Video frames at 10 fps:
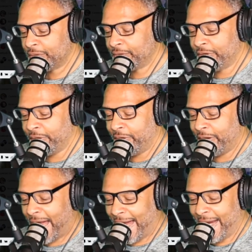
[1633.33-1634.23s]
Girl,
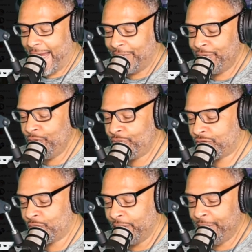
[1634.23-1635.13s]
I have you
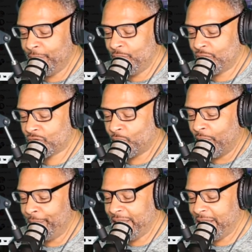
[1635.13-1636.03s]
scream,
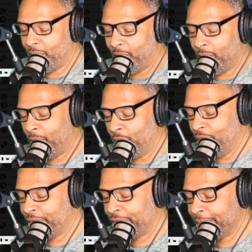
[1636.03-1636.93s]
screaming all over.